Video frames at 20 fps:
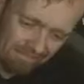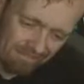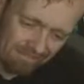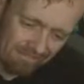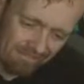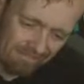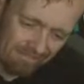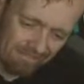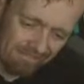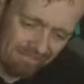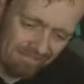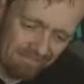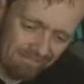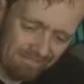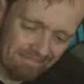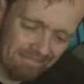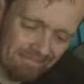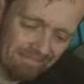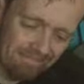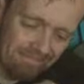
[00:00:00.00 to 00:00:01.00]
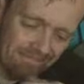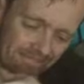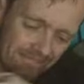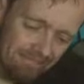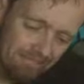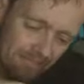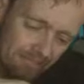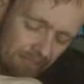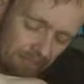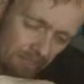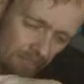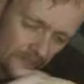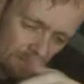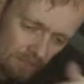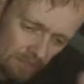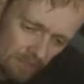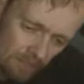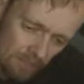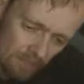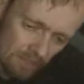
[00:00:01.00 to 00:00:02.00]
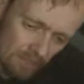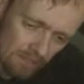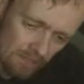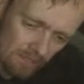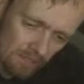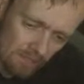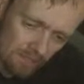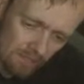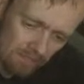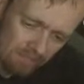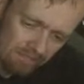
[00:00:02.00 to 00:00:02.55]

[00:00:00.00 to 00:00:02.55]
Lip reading: (silence)